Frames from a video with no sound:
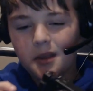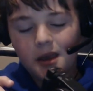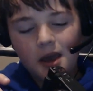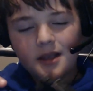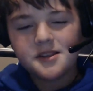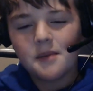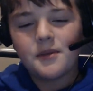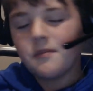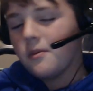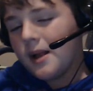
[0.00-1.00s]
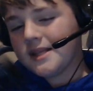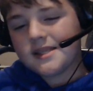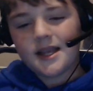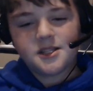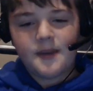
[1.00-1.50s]
Some people might say
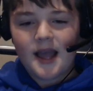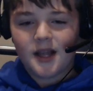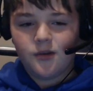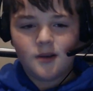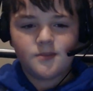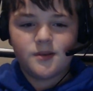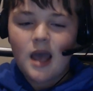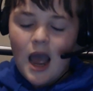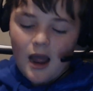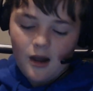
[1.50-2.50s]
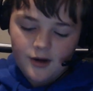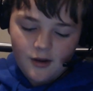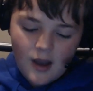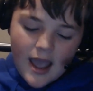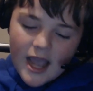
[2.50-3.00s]
it's bad grip. I don't know.
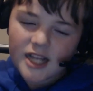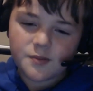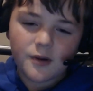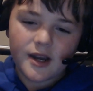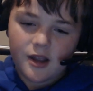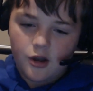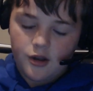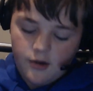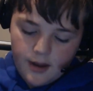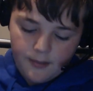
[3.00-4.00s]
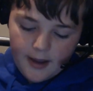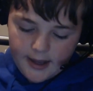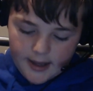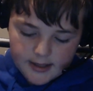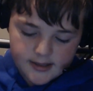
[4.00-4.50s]
It's pretty good grip, I
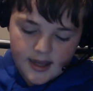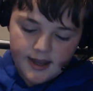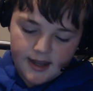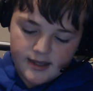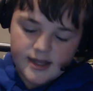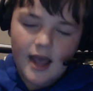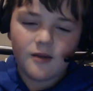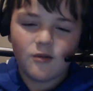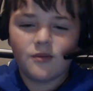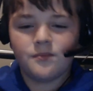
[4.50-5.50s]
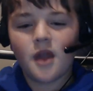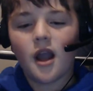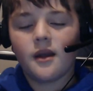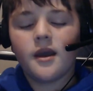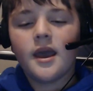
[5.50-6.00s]
guess. Well, not
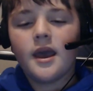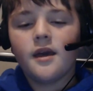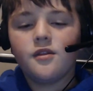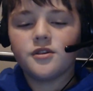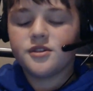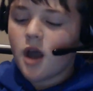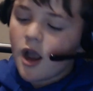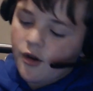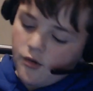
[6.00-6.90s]
there's not grip